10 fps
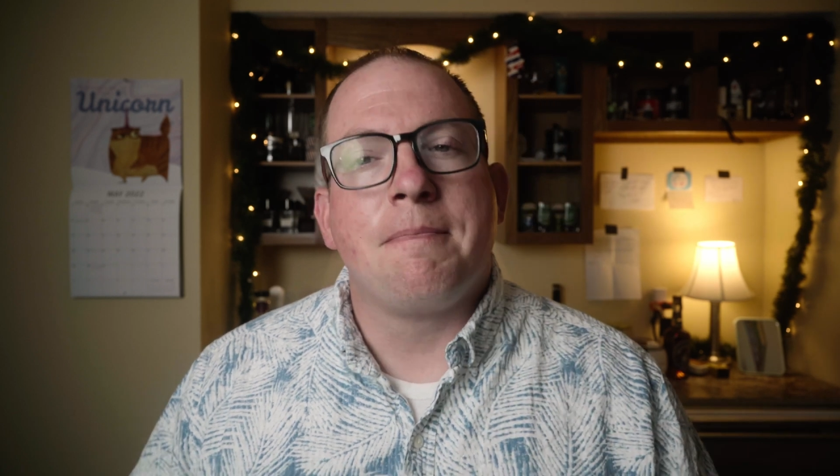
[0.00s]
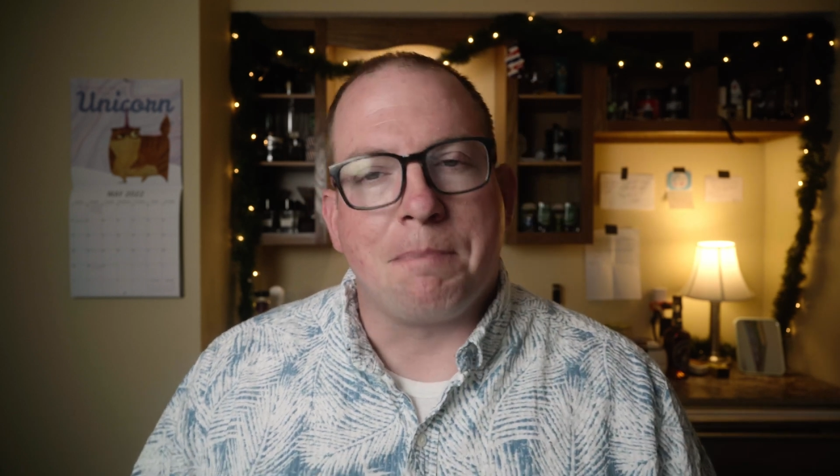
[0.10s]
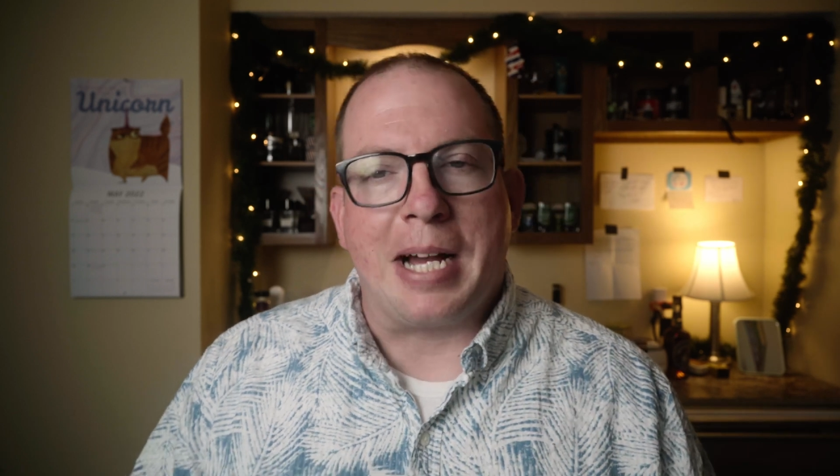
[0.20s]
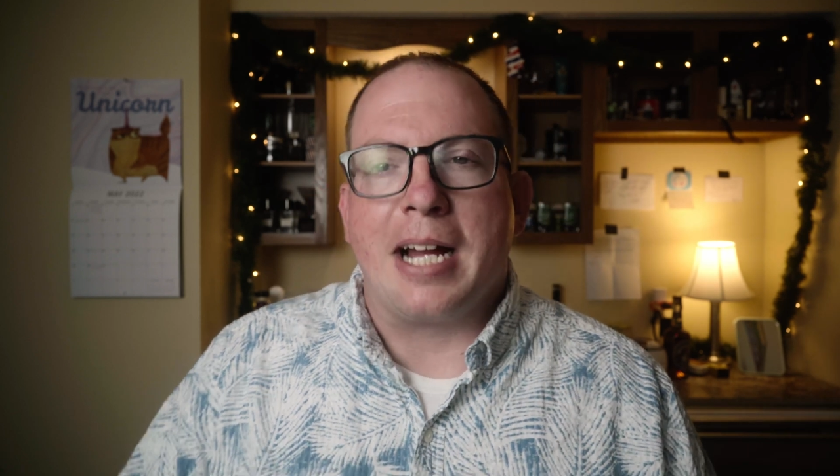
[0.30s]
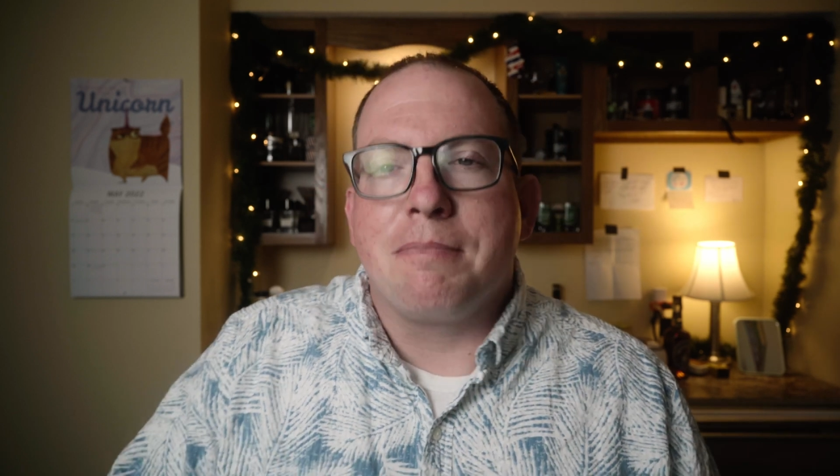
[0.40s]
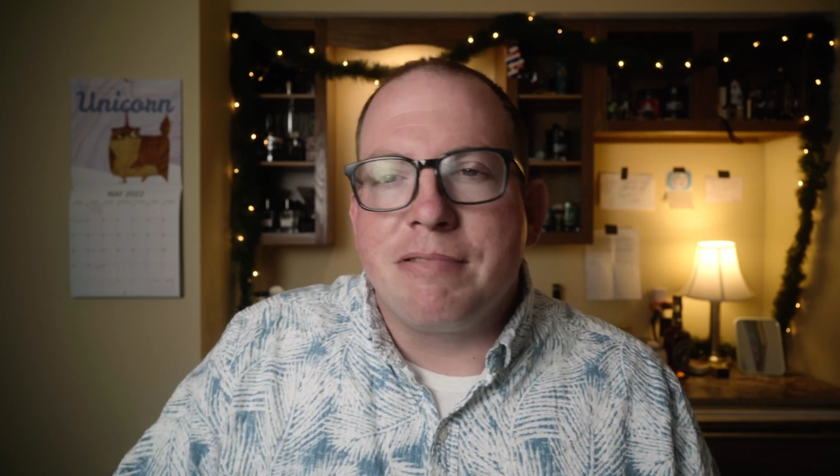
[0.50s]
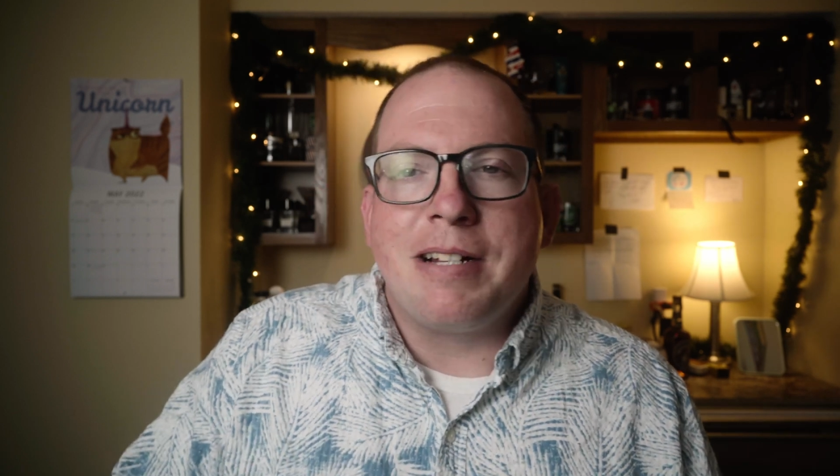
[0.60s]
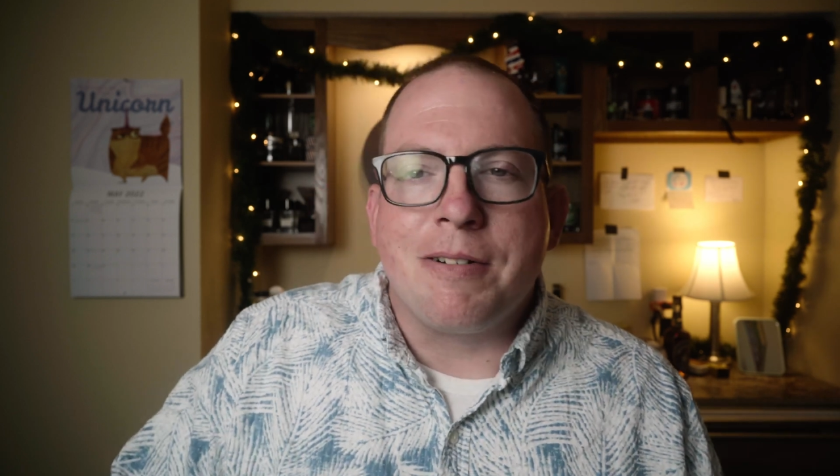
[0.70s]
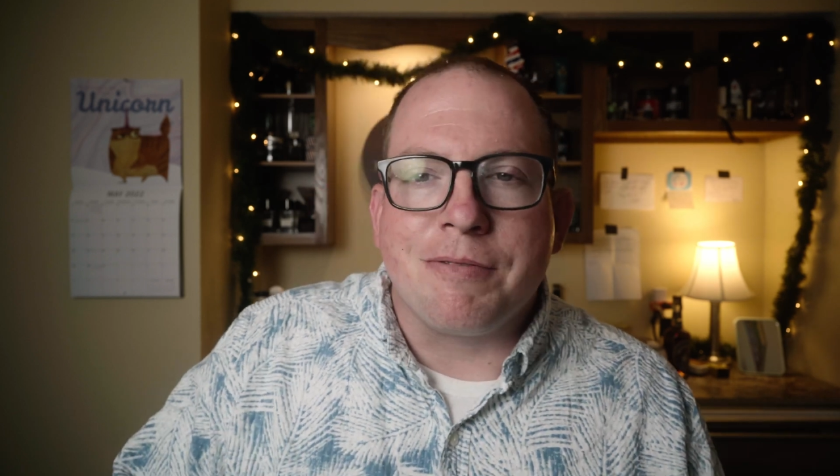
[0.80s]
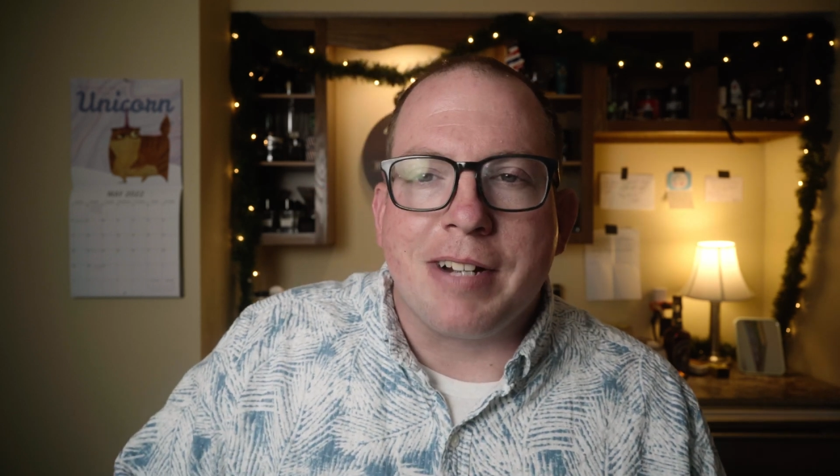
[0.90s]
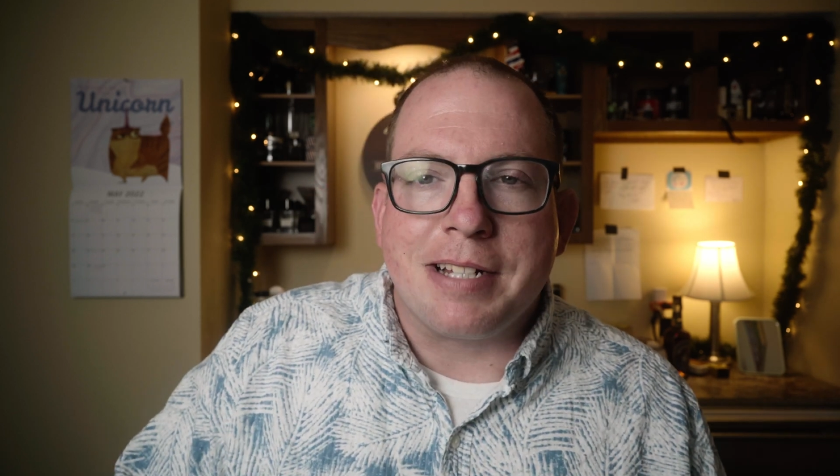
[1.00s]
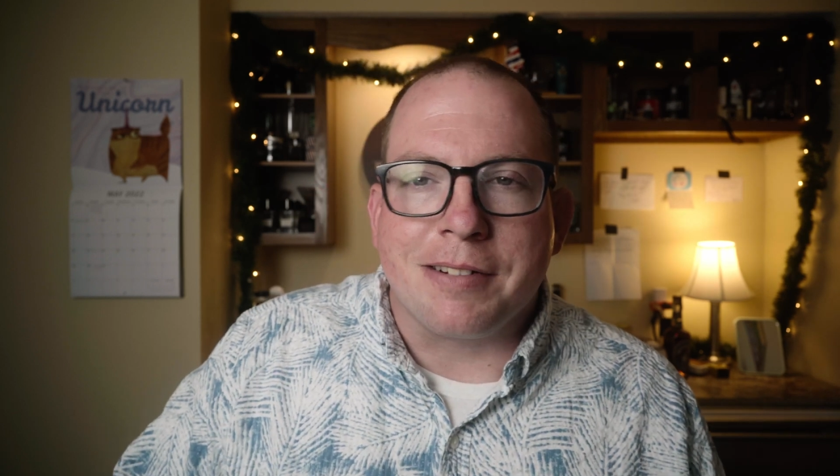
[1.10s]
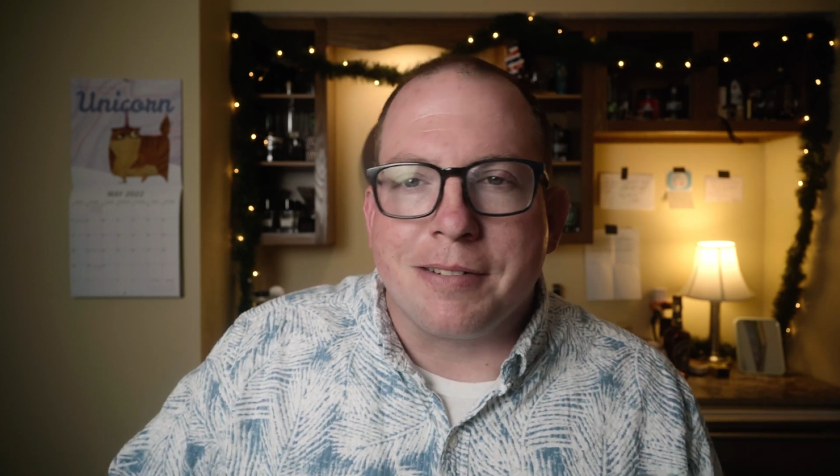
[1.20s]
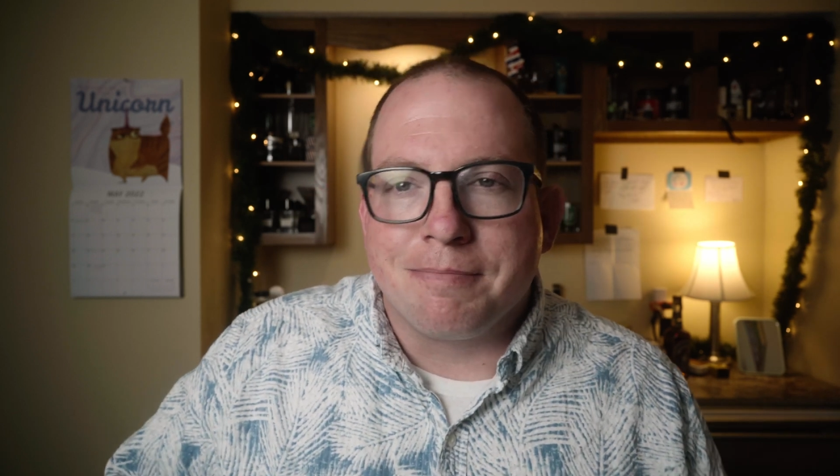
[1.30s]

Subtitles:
buy a pre-owned razor.